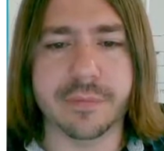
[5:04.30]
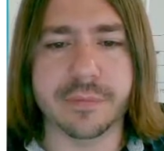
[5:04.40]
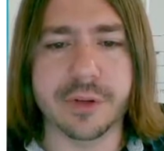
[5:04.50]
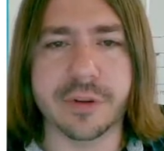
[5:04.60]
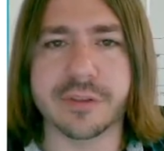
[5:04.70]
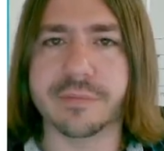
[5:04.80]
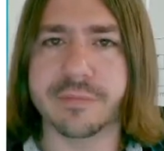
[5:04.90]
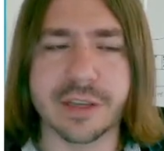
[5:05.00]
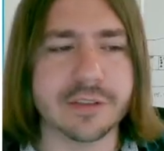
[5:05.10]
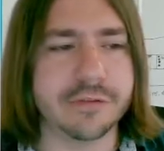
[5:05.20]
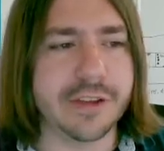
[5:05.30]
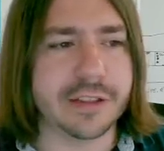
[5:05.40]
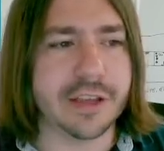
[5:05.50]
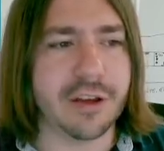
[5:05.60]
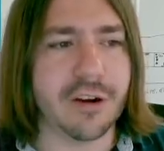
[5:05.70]
Notice, yes, in
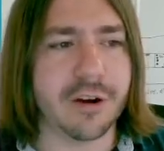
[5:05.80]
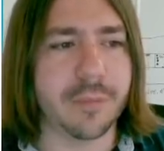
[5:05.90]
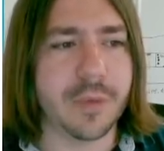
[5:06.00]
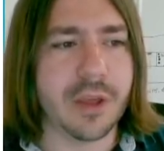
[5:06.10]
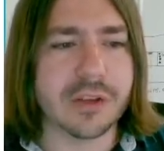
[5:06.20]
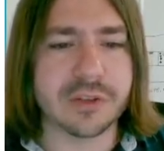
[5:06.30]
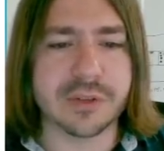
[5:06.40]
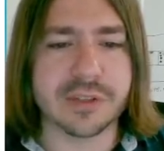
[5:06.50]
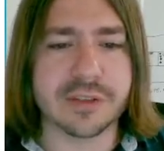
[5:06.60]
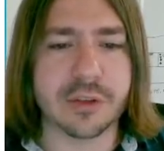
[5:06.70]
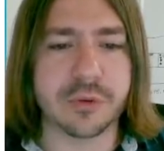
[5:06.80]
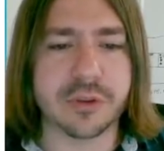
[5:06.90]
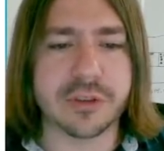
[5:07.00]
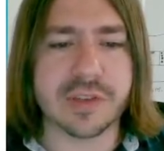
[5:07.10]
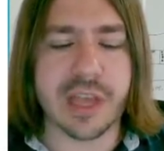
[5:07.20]
fact, they are. So since those are
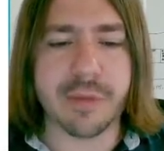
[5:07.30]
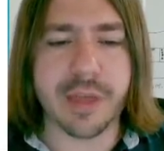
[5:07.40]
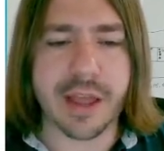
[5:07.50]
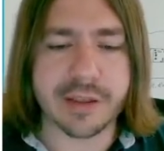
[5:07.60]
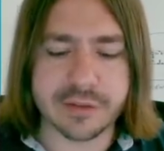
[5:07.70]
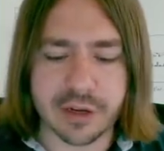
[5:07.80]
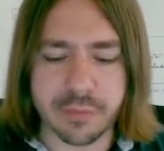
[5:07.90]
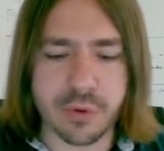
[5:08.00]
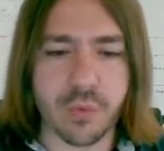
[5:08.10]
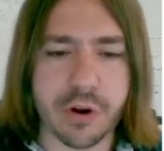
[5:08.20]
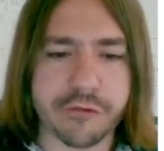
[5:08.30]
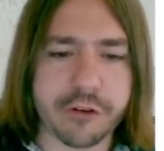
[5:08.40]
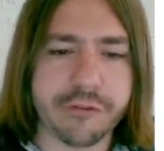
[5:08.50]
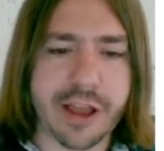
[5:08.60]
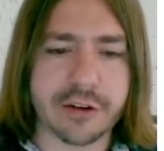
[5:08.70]
the same, that is going to be one of our
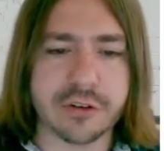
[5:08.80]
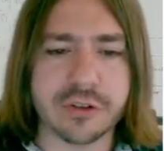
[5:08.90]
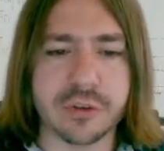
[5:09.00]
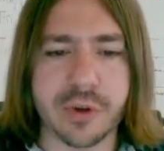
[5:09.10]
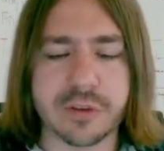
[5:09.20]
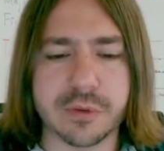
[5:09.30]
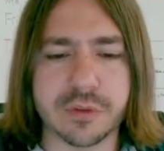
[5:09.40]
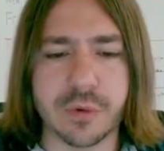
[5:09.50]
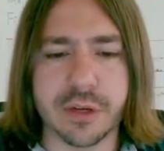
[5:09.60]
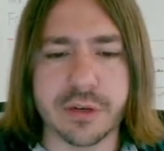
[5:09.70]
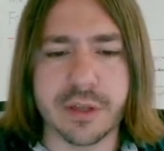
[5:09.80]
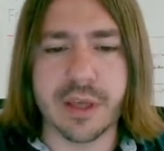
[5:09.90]
factors, two x plus one.